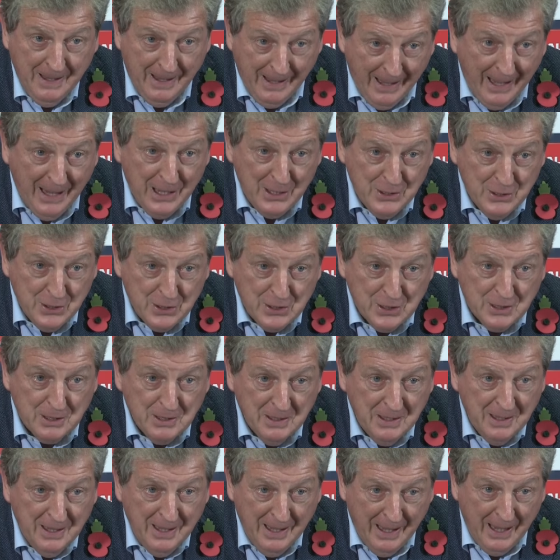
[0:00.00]
anxious
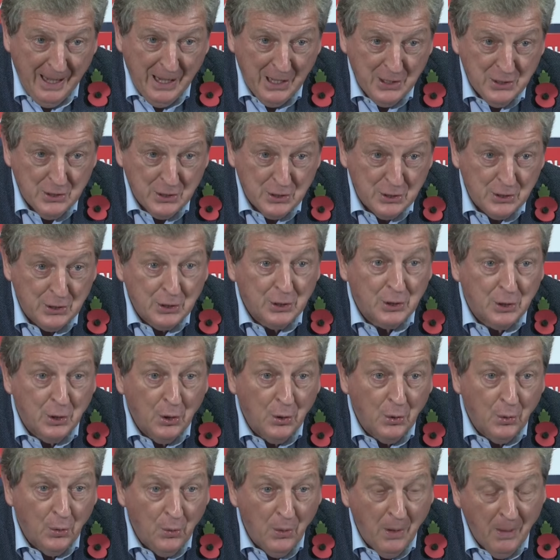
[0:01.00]
to
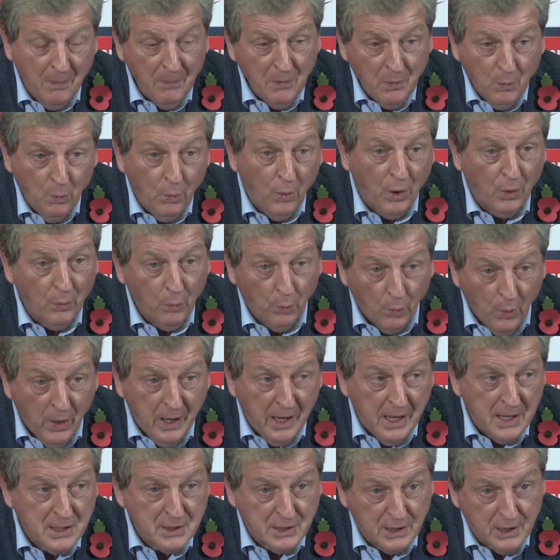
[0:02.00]
do what
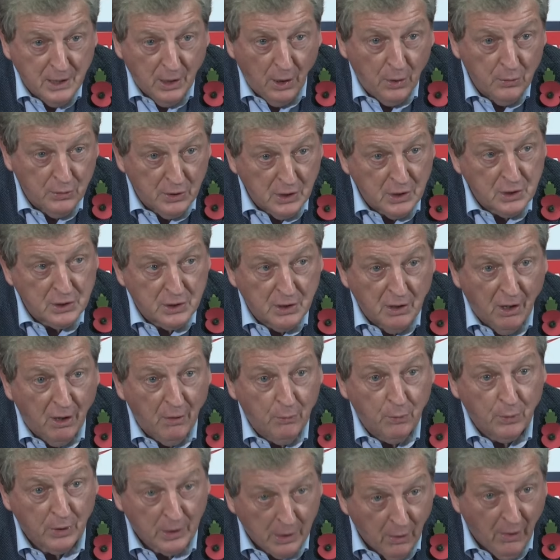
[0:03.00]
we as a coaching
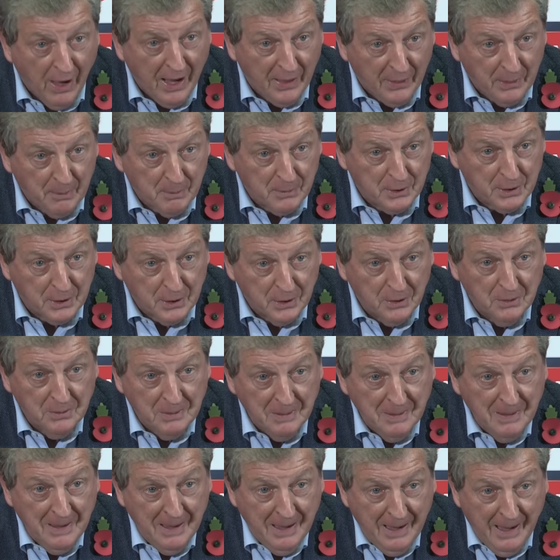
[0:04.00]
staff would like them to do,
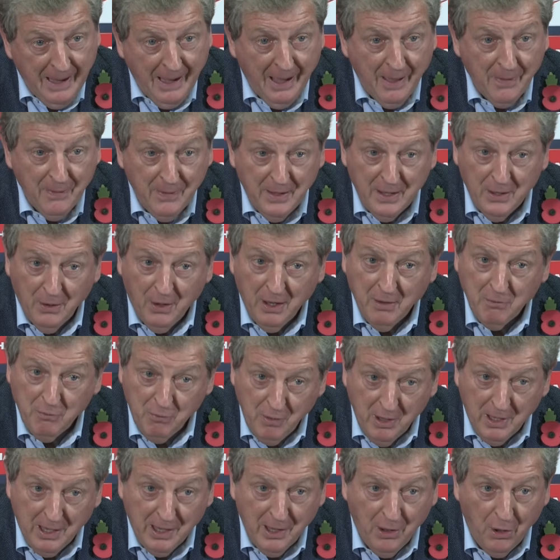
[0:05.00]
and then I
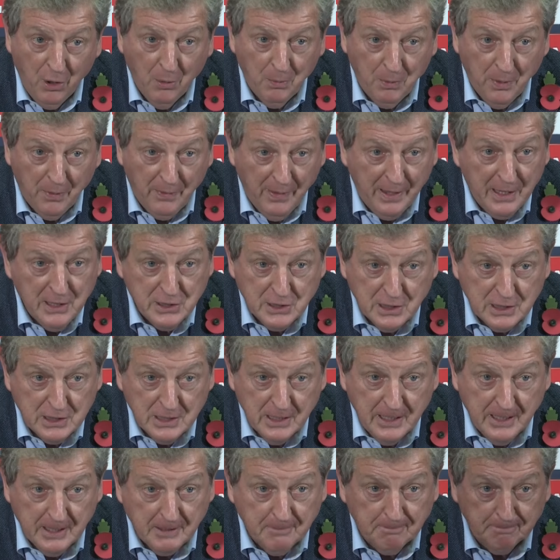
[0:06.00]
really hope that they
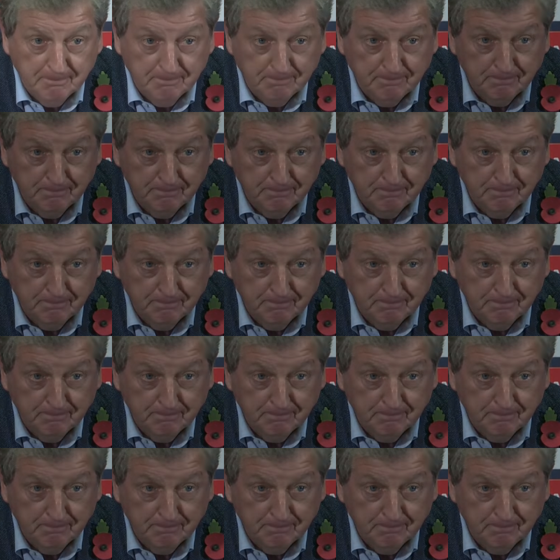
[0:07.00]
succeed.